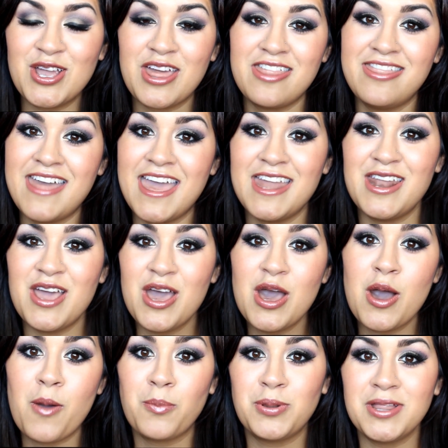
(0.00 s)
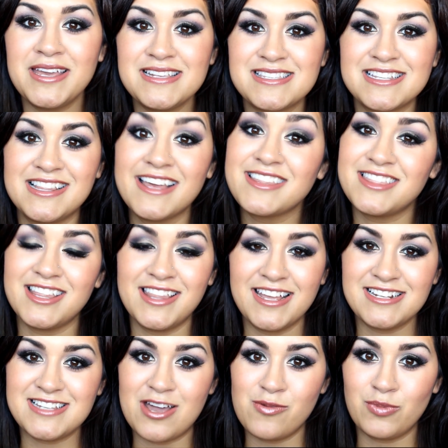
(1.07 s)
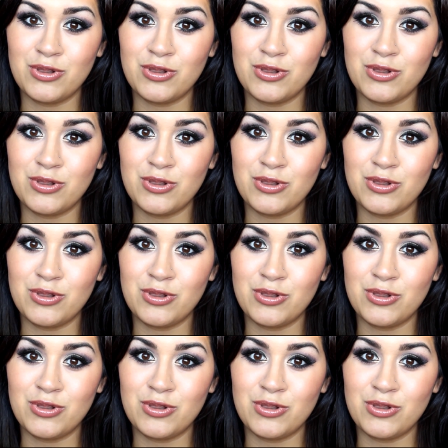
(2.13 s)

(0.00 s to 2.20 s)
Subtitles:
then please click the link down